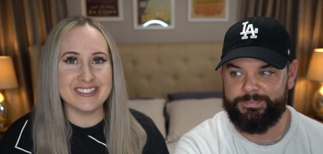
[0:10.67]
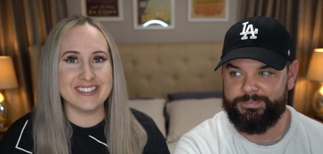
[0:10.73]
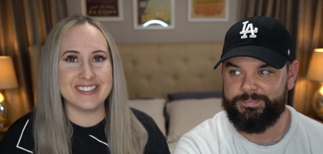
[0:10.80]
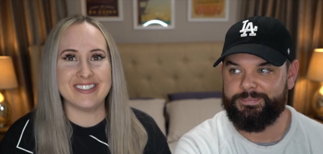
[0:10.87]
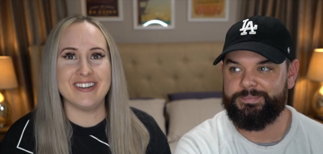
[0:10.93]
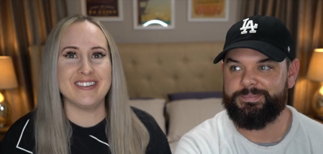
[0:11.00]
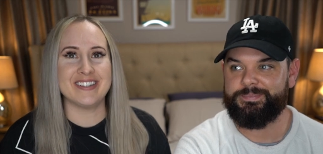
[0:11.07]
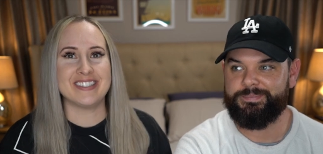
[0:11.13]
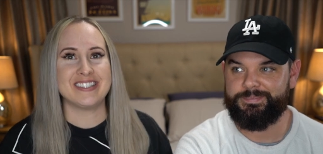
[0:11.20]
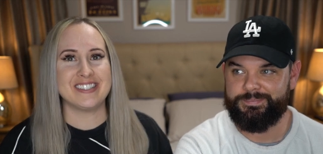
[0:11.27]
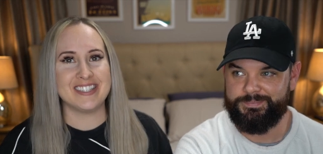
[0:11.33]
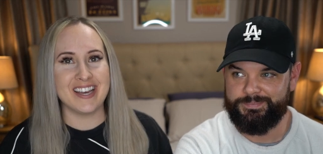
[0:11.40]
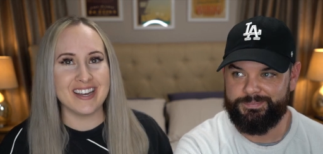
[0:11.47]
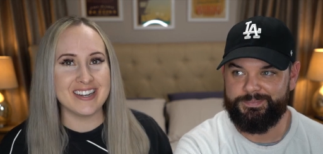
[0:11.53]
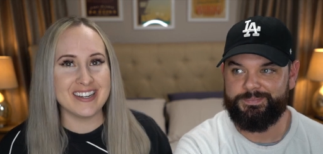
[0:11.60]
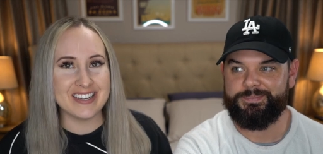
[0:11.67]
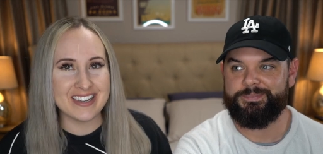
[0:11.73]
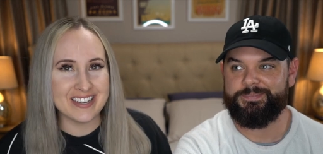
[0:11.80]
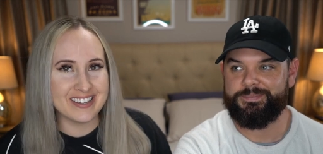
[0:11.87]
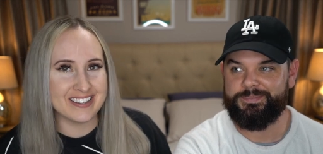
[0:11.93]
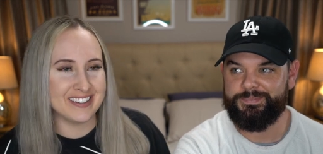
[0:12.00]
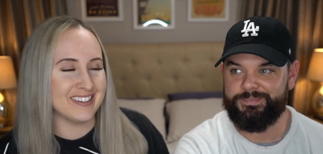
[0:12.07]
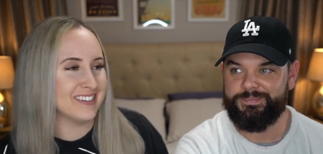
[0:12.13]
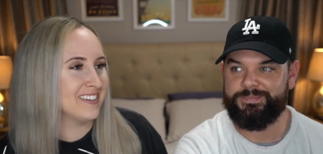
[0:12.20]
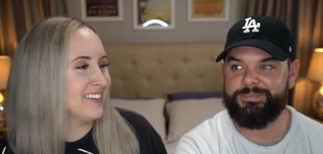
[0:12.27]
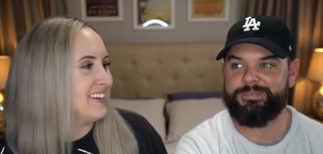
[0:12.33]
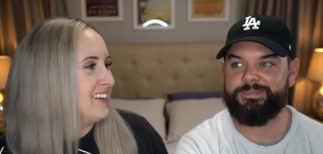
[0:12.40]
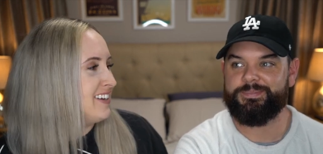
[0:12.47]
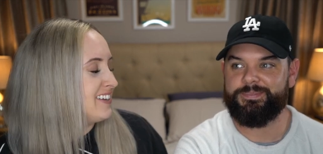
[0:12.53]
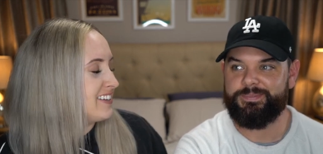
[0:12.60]
Speaker 1: is so exciting.
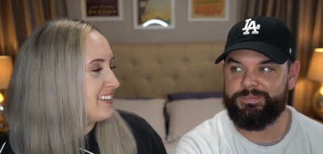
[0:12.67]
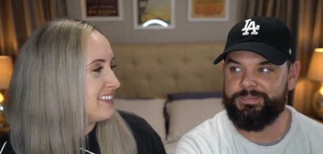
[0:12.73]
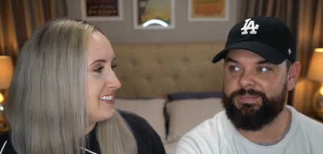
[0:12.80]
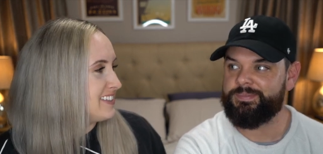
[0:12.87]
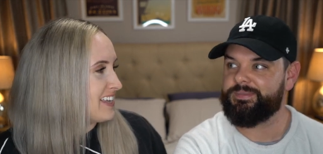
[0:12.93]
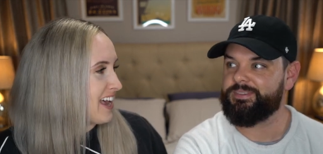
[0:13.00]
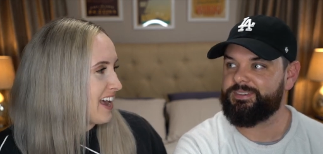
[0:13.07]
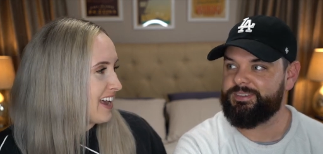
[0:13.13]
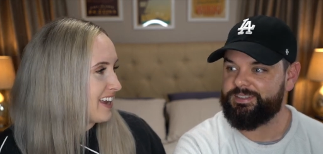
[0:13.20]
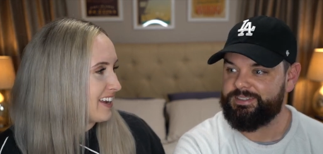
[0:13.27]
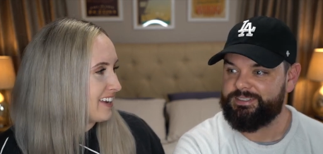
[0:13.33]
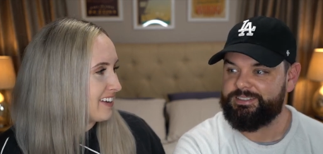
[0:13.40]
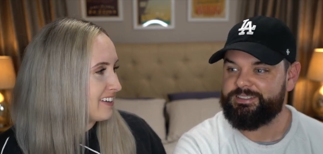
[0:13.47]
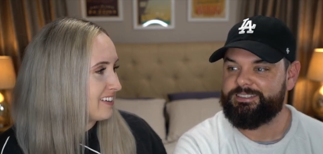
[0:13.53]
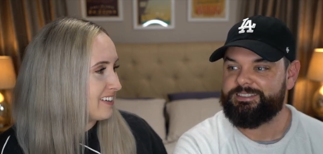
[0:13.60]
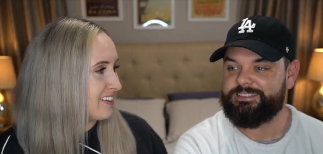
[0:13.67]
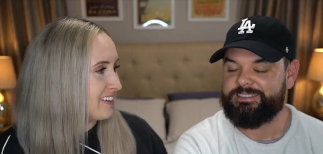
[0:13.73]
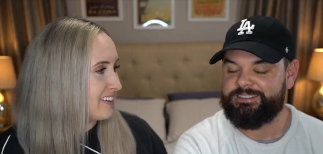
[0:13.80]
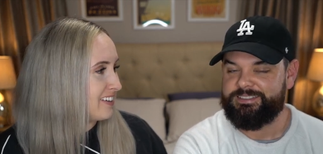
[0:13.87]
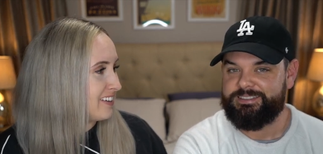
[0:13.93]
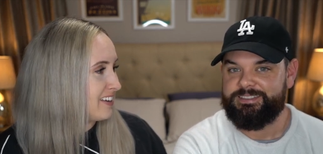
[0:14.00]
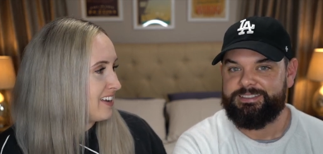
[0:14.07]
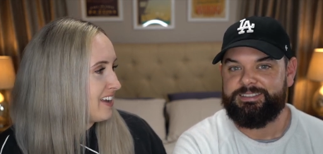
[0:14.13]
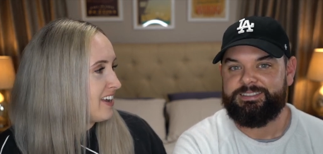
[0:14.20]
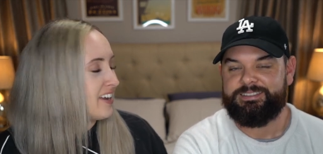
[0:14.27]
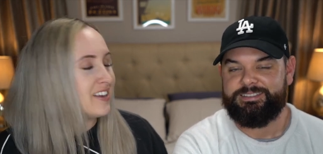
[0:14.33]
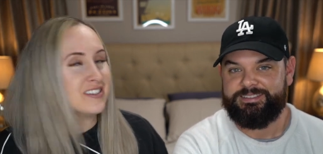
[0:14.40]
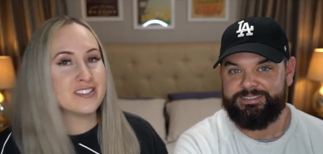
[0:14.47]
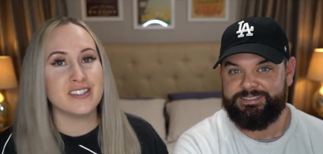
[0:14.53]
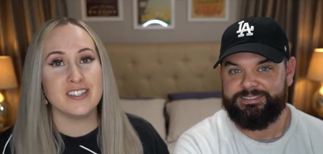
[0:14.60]
Today
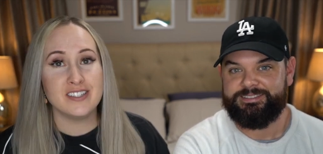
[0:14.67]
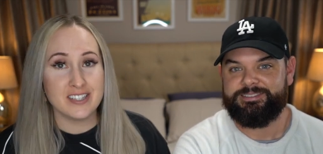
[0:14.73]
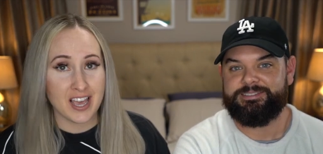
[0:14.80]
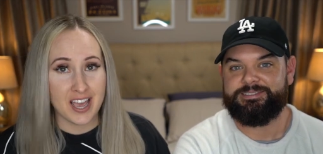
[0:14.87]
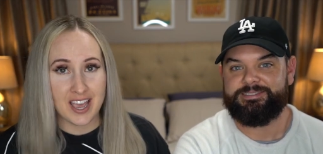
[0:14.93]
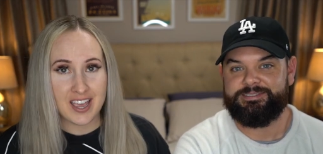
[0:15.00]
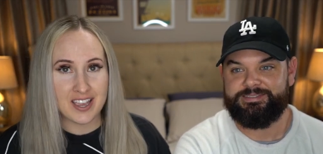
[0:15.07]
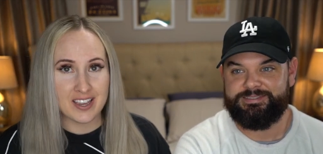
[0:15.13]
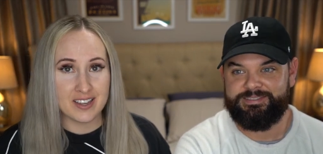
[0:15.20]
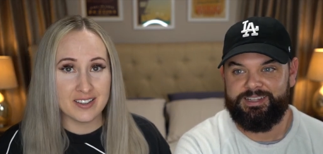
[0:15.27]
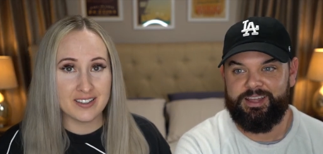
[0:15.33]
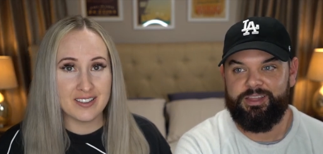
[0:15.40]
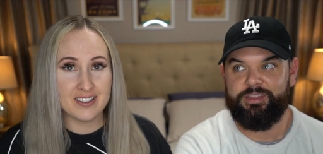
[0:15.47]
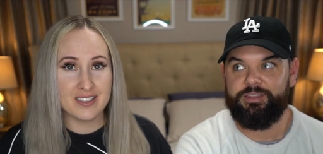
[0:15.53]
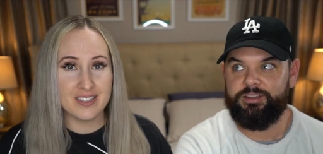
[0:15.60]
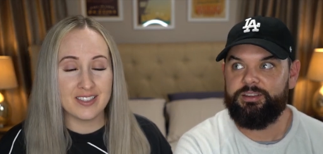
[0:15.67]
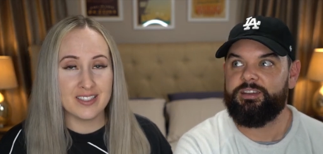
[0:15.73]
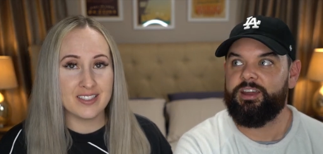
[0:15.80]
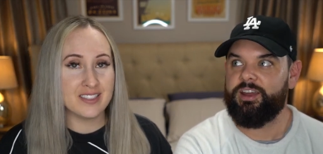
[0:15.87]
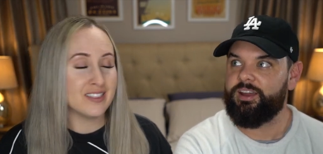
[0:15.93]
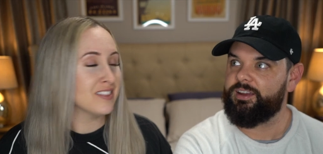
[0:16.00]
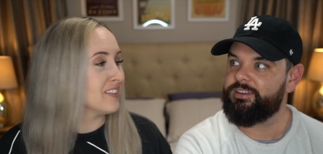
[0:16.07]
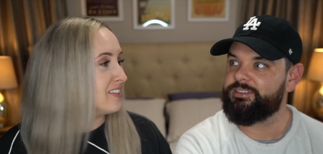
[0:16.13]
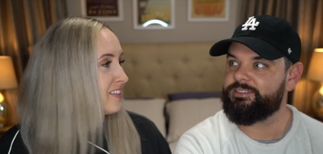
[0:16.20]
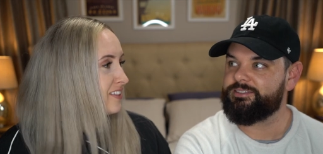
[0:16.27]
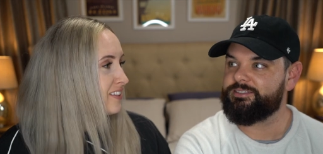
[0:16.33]
is the day.
Speaker 2: The day.